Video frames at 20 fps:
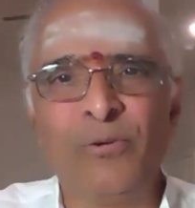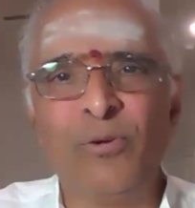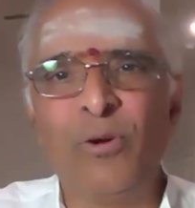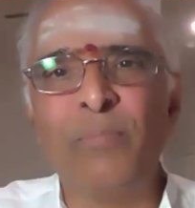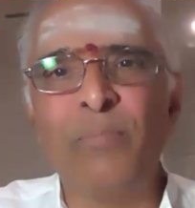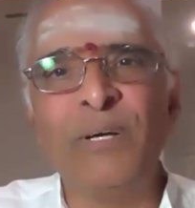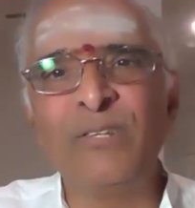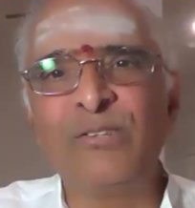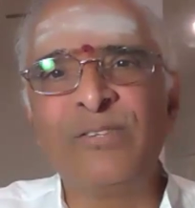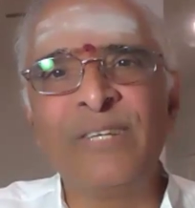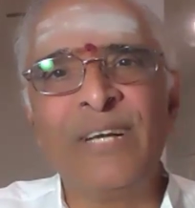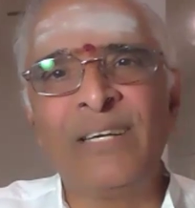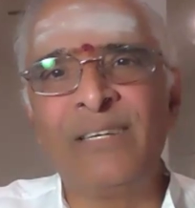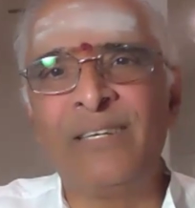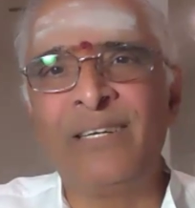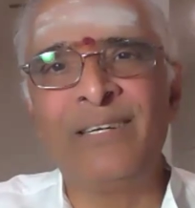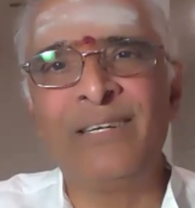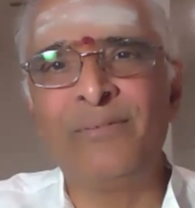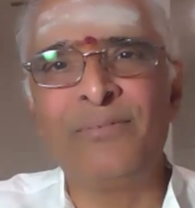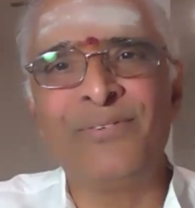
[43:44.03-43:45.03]
Nobody
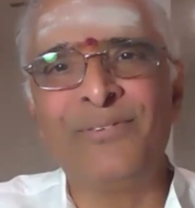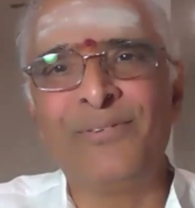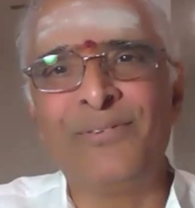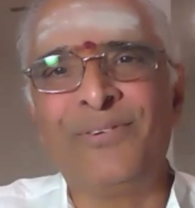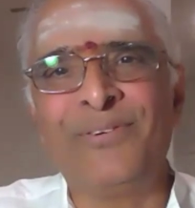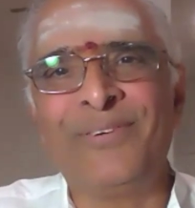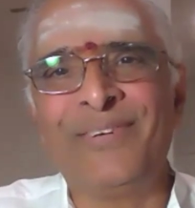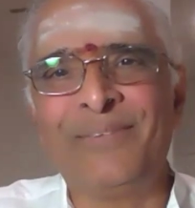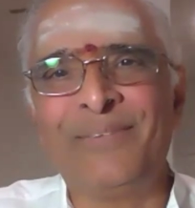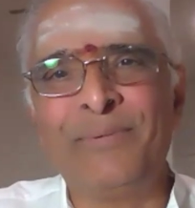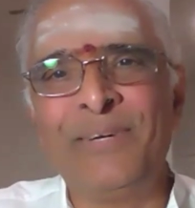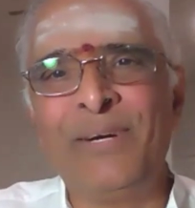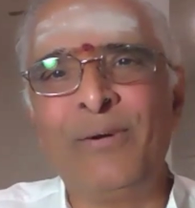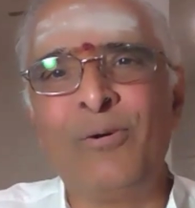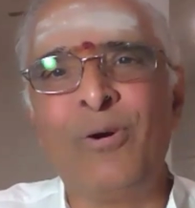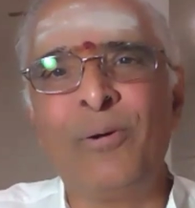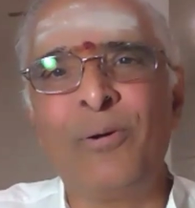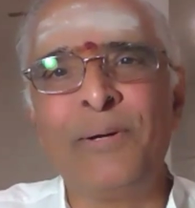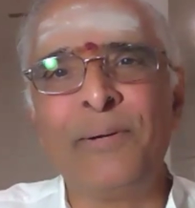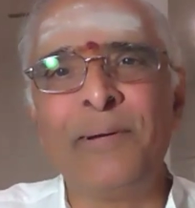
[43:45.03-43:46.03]
said we
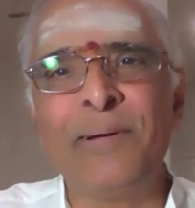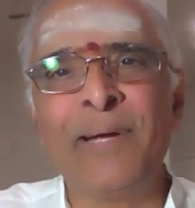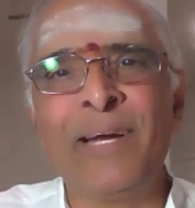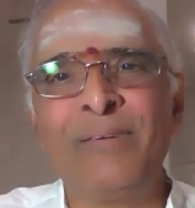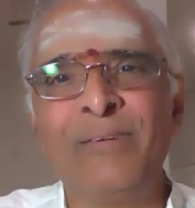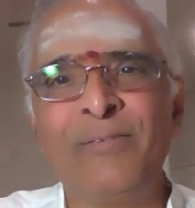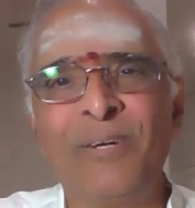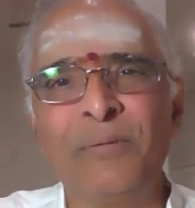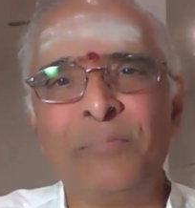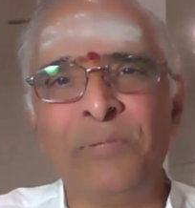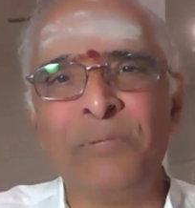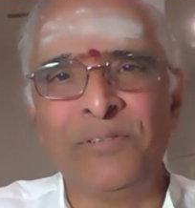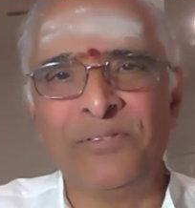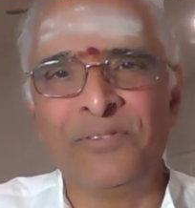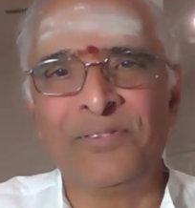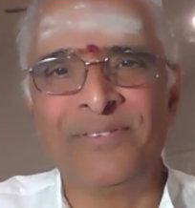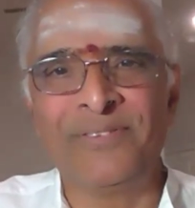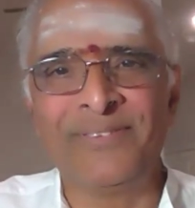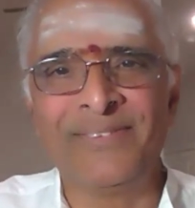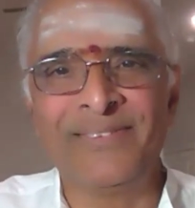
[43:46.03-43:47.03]
go beyond your
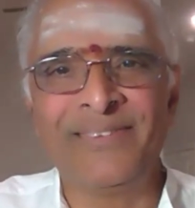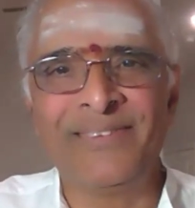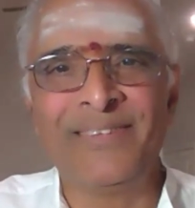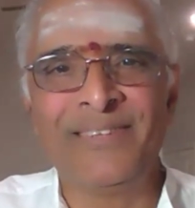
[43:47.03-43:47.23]
means.